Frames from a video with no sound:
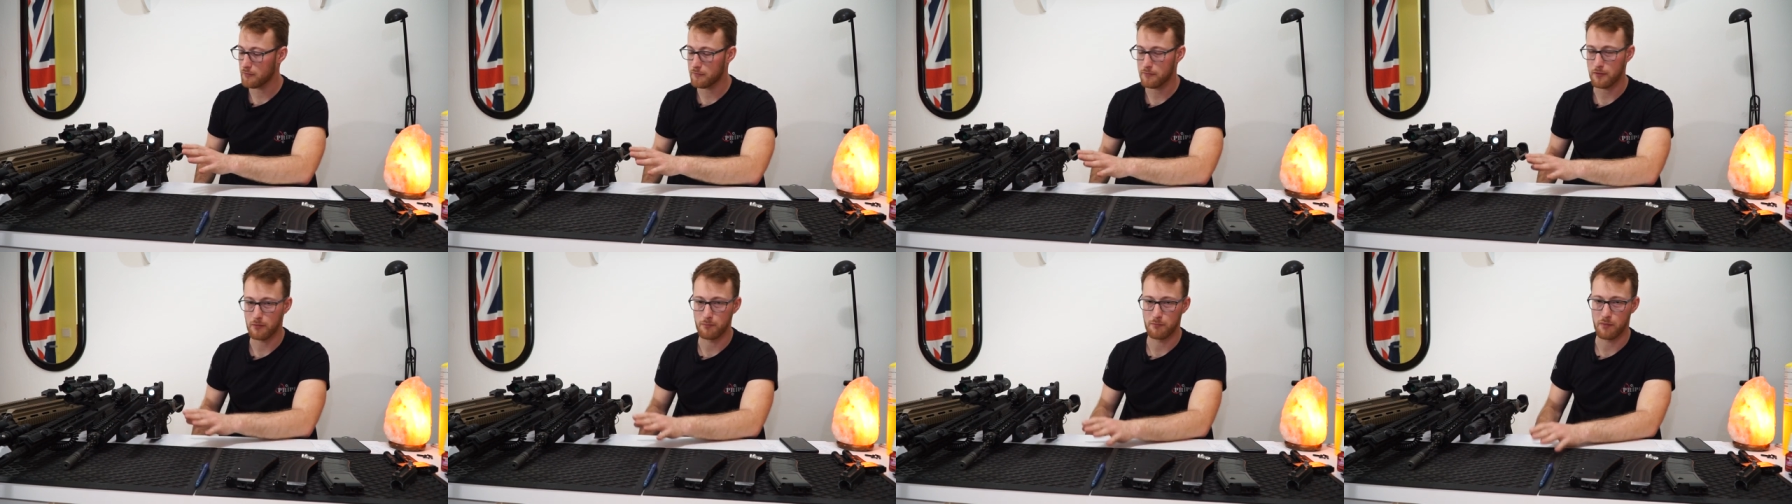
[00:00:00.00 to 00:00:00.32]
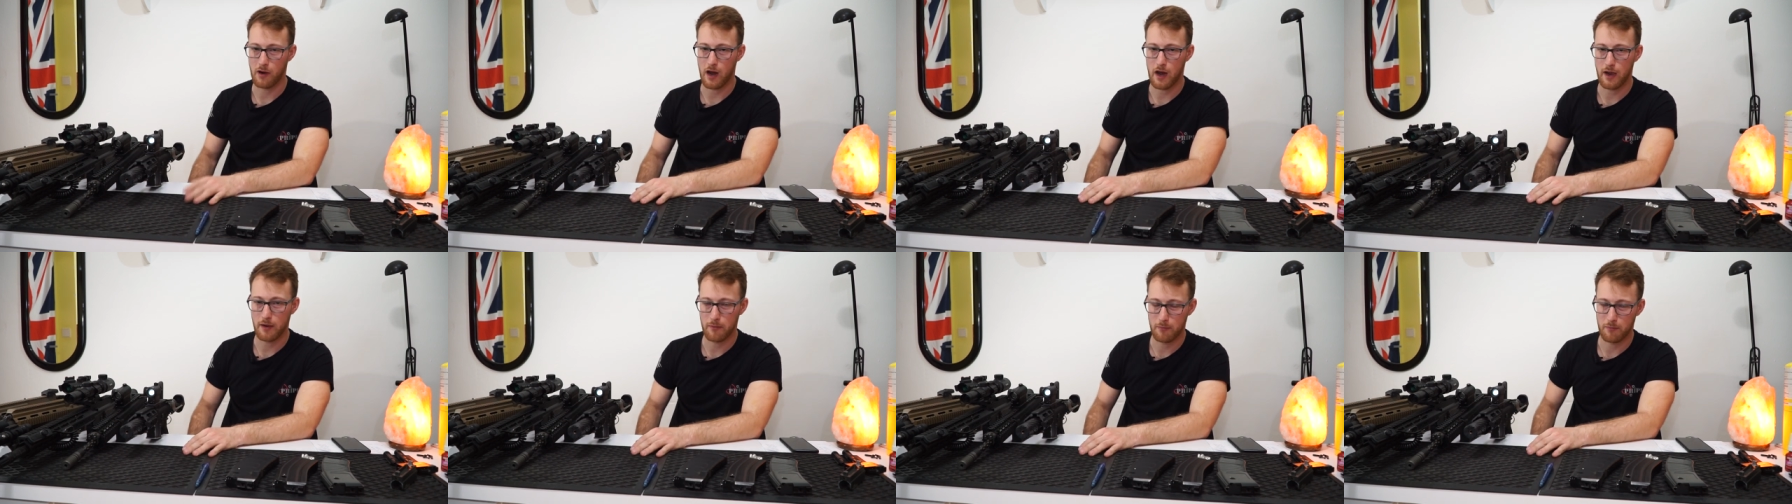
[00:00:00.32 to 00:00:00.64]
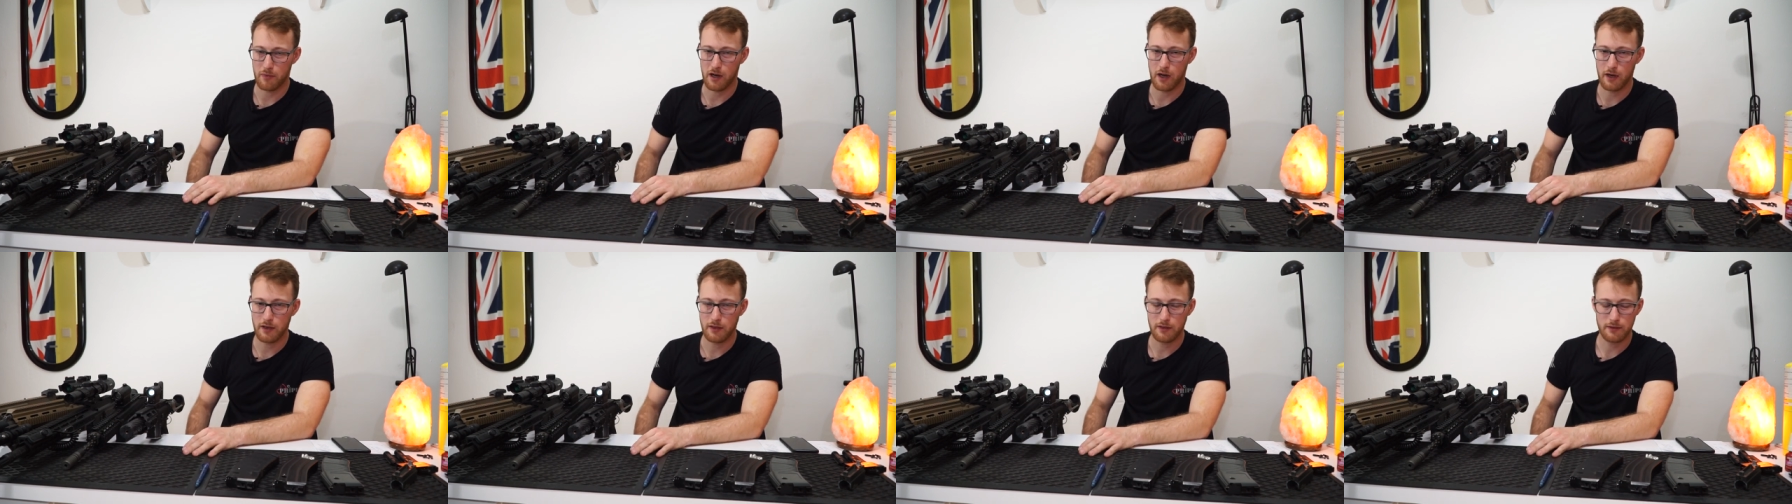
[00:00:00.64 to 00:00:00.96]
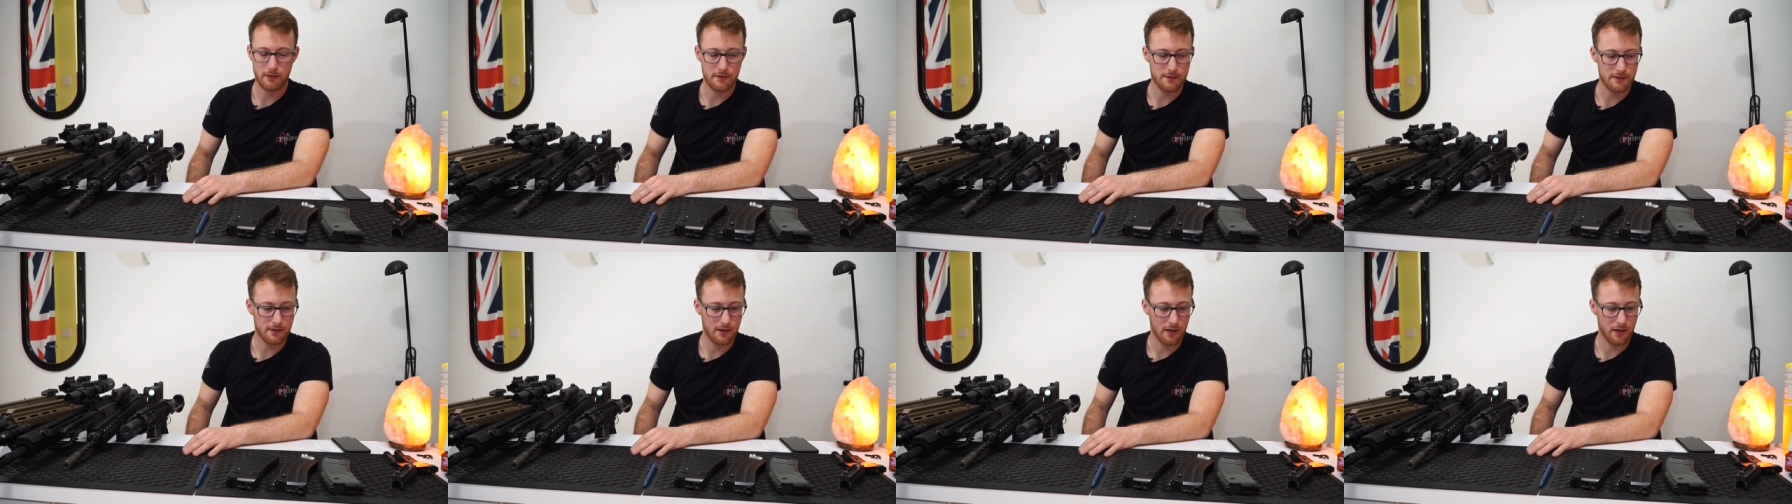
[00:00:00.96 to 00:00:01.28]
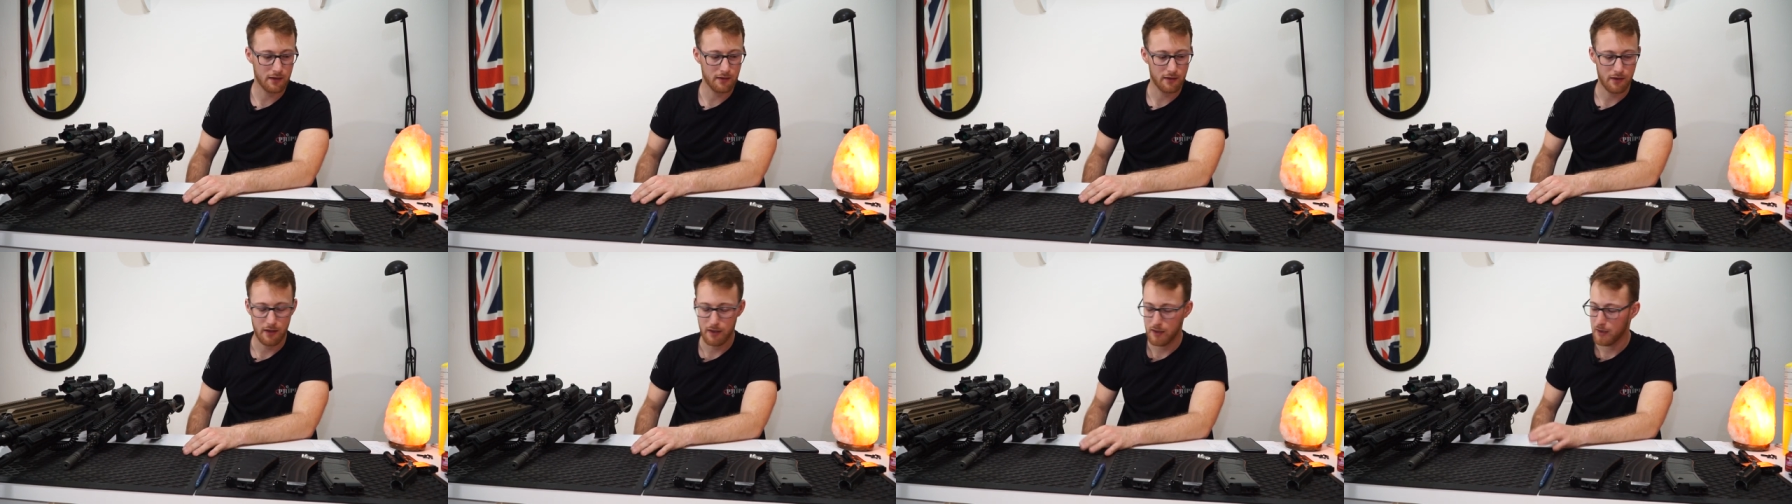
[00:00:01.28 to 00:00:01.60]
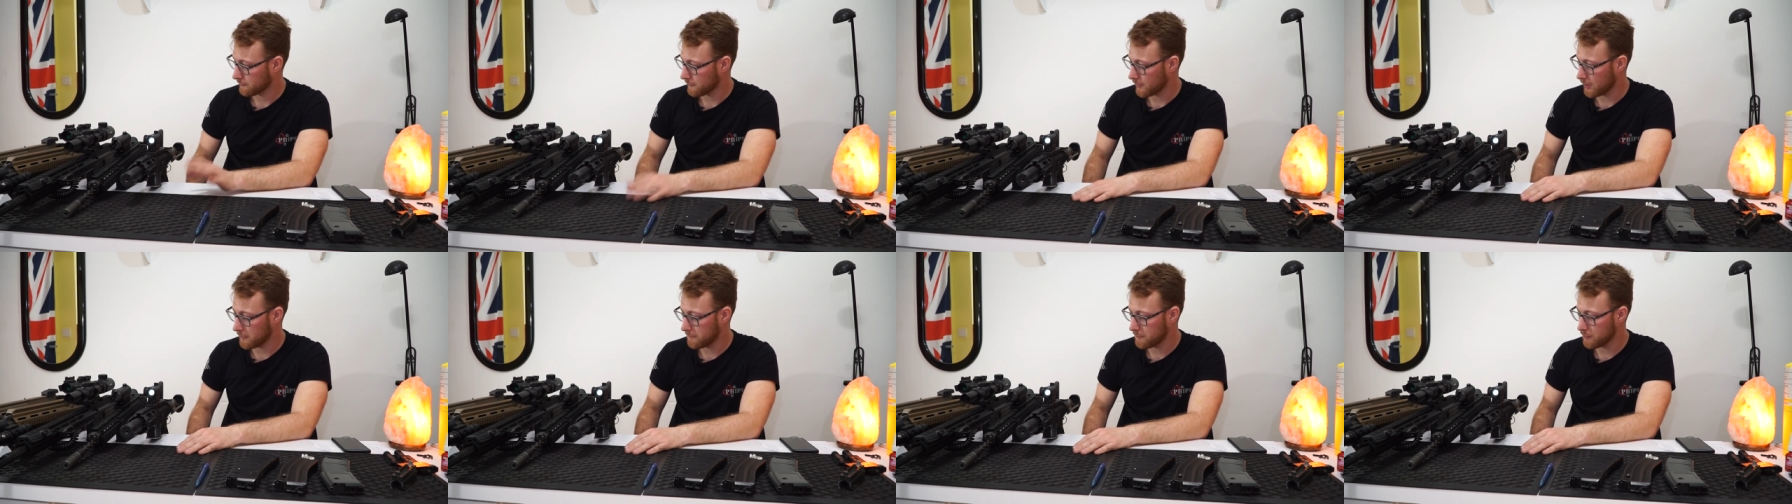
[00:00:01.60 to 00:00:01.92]
from buying this gun.
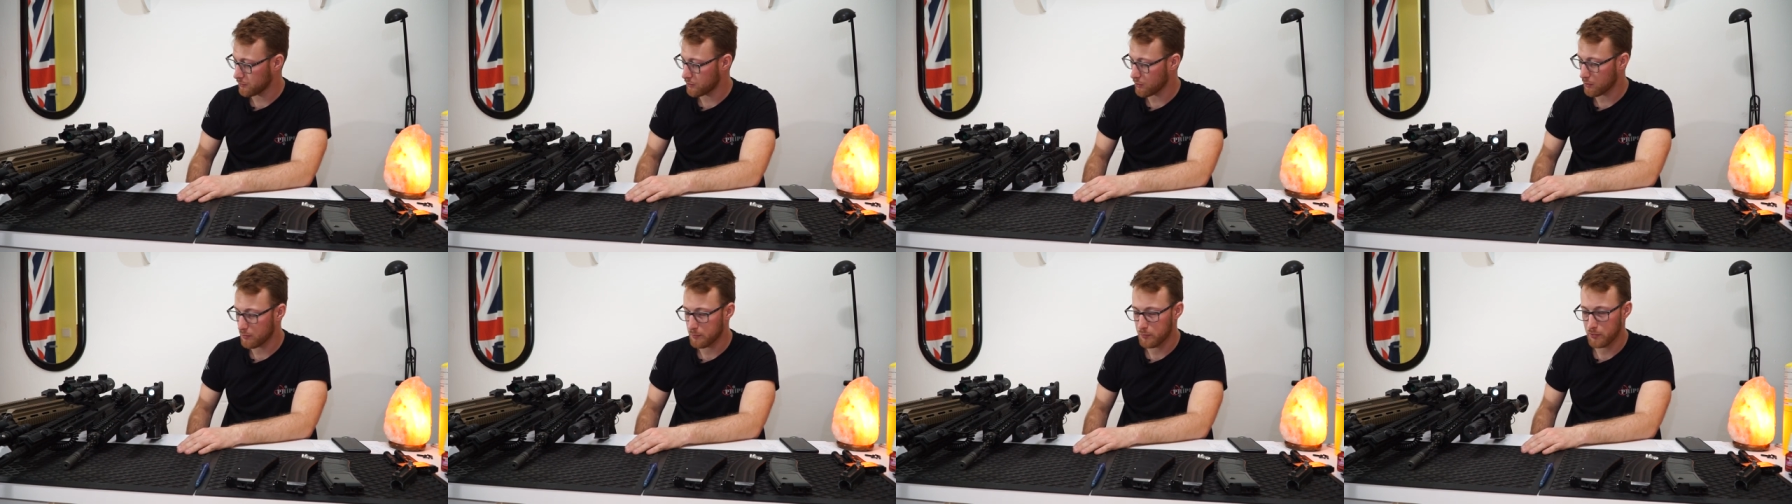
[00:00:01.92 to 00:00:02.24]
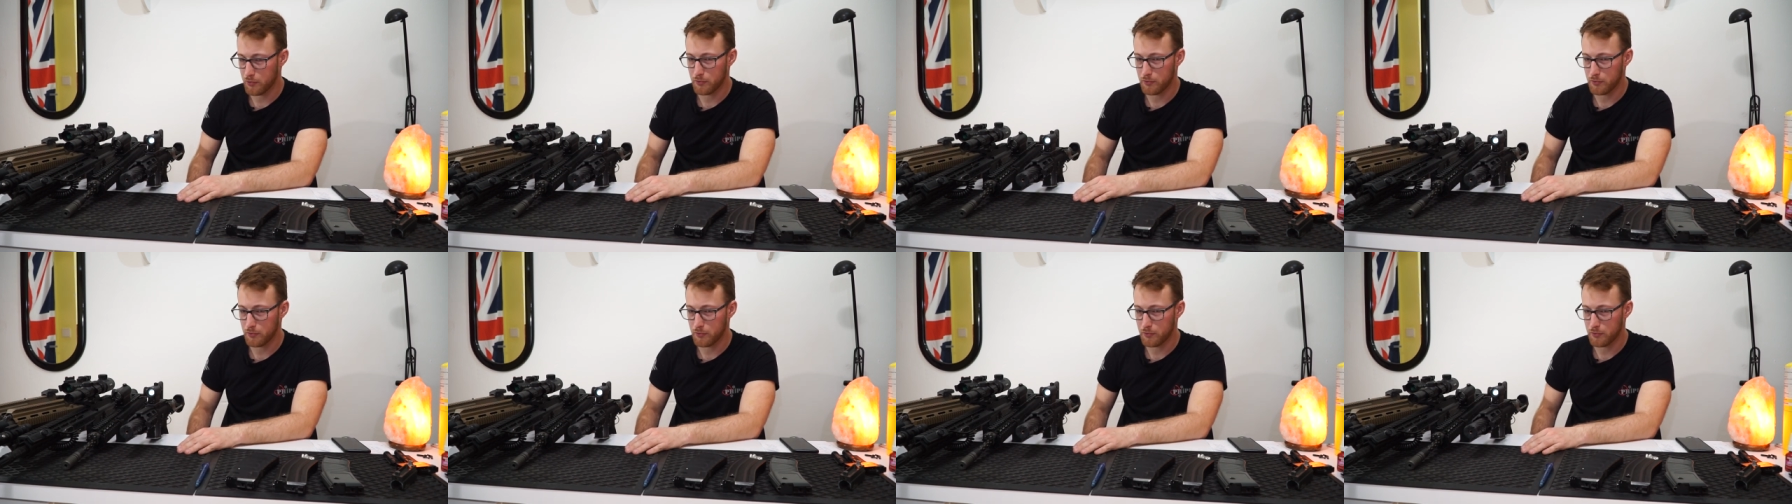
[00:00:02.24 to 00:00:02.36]
If you don't